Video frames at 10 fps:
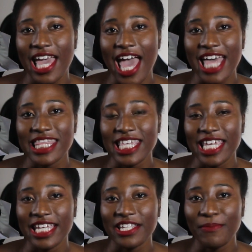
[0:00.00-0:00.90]
And
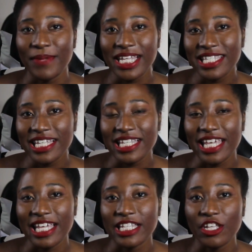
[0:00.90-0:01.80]
these
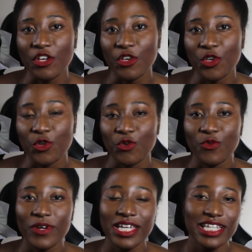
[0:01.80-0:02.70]
businesses
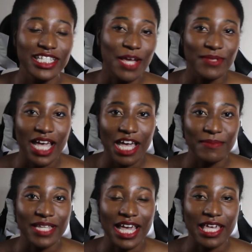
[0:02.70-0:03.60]
who
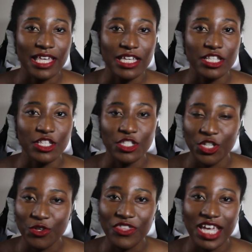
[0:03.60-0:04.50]
sometimes I
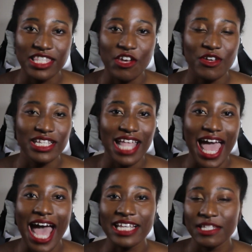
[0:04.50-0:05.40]
do think there is an
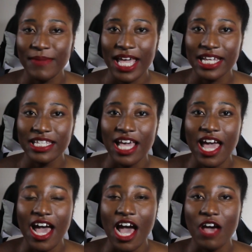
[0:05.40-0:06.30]
aspect
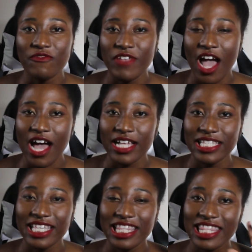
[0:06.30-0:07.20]
of
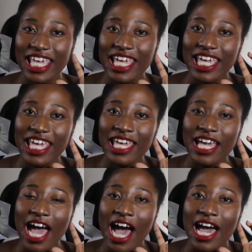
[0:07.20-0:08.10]
not
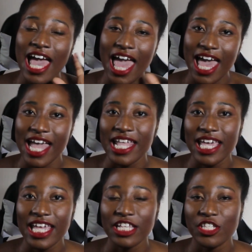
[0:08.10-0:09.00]
thinking ahead
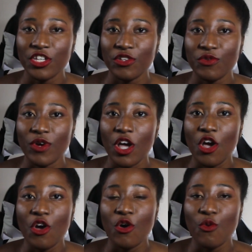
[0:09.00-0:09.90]
into
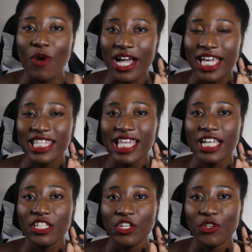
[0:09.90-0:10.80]
what can they
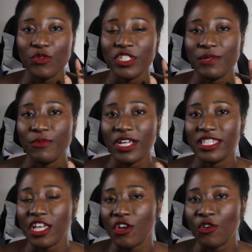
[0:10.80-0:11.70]
do to bring
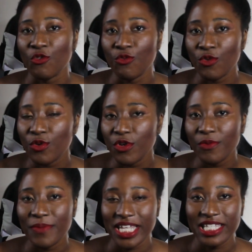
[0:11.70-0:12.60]
their rural
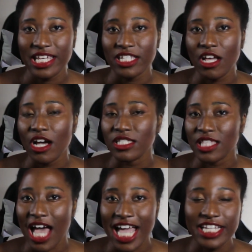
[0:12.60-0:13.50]
business
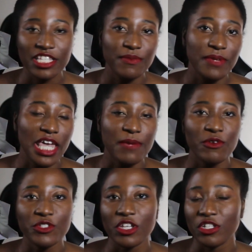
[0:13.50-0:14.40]
online to be
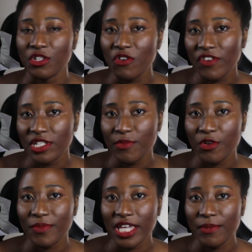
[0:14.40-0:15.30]
able to service more
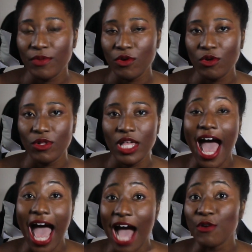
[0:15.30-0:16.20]
people
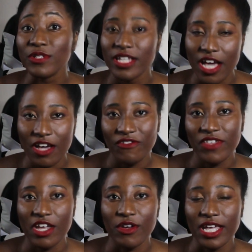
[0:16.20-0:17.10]
out of
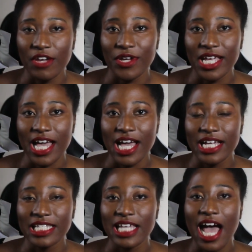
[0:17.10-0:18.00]
their area,
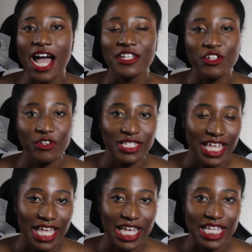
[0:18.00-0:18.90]
to
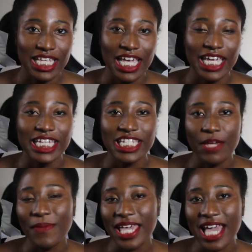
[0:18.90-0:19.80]
understand
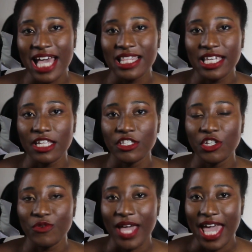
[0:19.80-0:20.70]
shipping at least
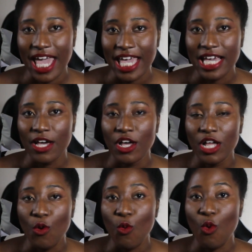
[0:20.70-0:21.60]
to a
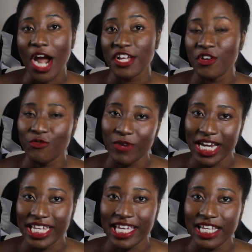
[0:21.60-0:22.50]
wider
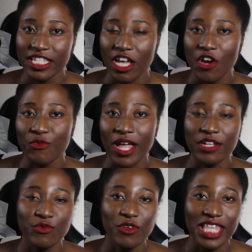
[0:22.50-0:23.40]
radius
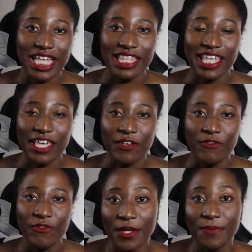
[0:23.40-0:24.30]
around where they live?
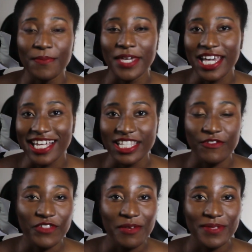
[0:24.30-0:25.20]
Because the
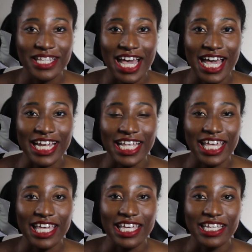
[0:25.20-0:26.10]
flip side
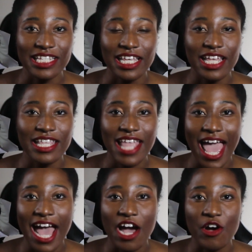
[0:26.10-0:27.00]
is
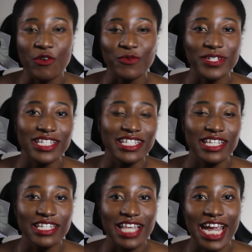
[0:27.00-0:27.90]
now
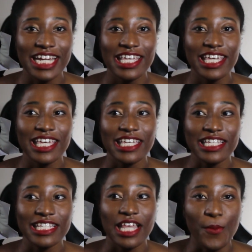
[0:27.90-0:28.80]
society
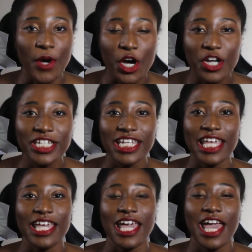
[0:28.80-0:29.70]
is
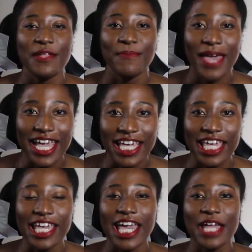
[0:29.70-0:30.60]
pushing and
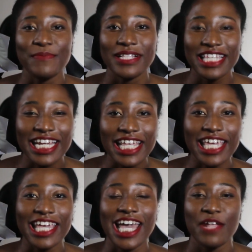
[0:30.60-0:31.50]
begging and
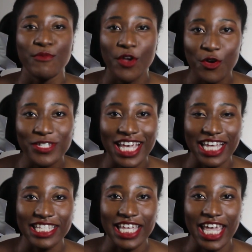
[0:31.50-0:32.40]
pleading and
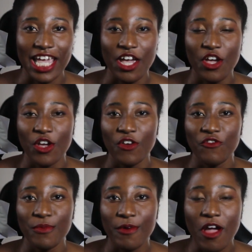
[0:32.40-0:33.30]
protesting
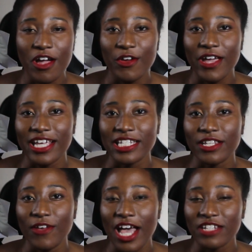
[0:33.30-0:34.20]
for progress
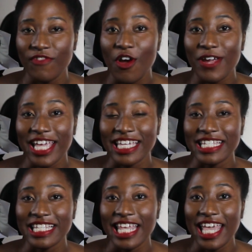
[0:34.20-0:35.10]
as far
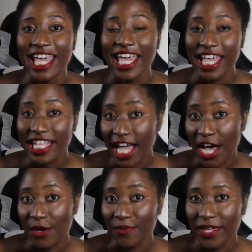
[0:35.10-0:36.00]
as
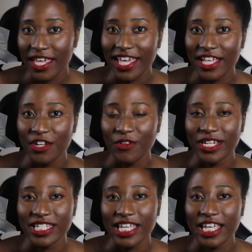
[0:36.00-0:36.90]
income
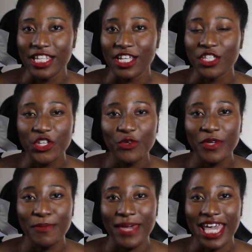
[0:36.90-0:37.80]
increases to
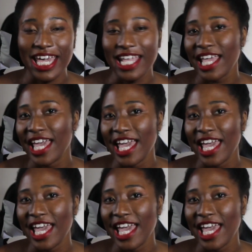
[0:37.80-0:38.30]
be made.